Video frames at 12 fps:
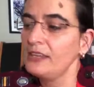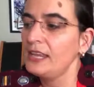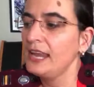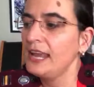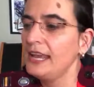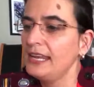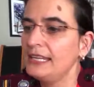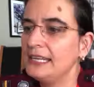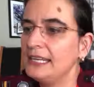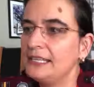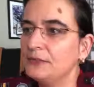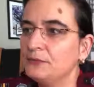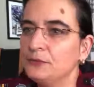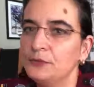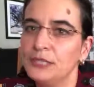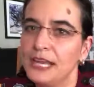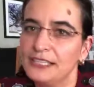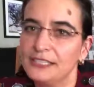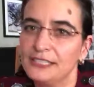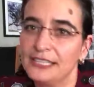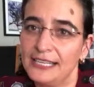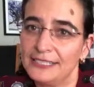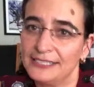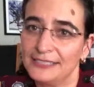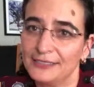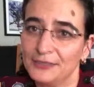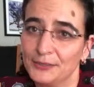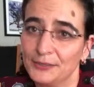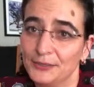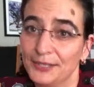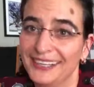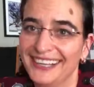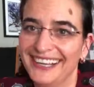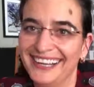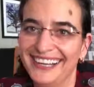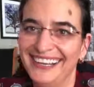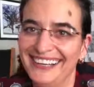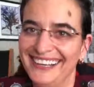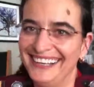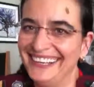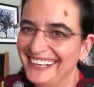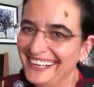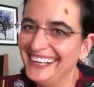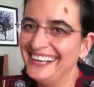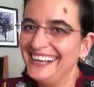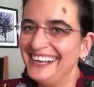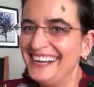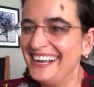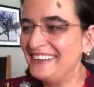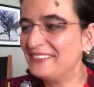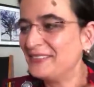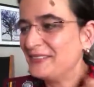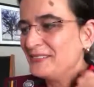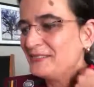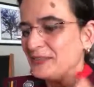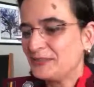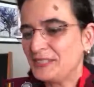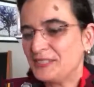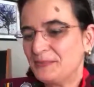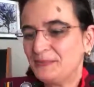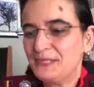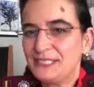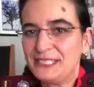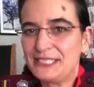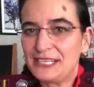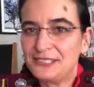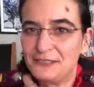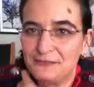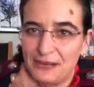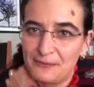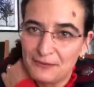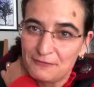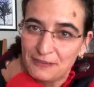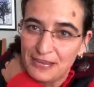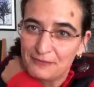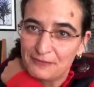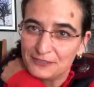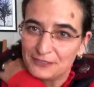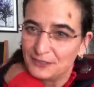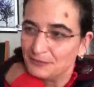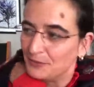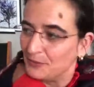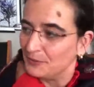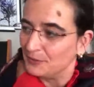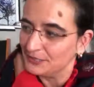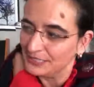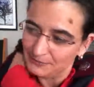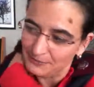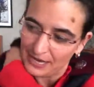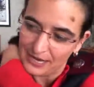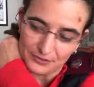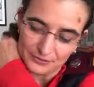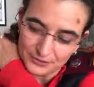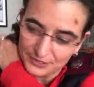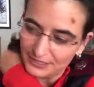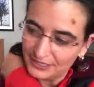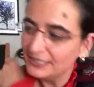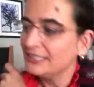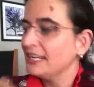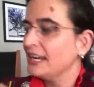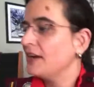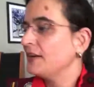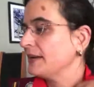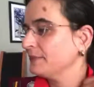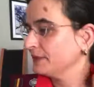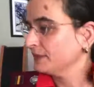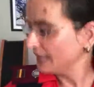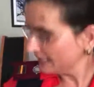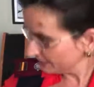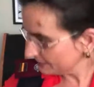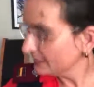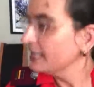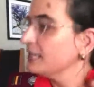And the food actually tastes good. I have a lot of those recipes. That's actually family favorites at the moment in my house. Okay, great.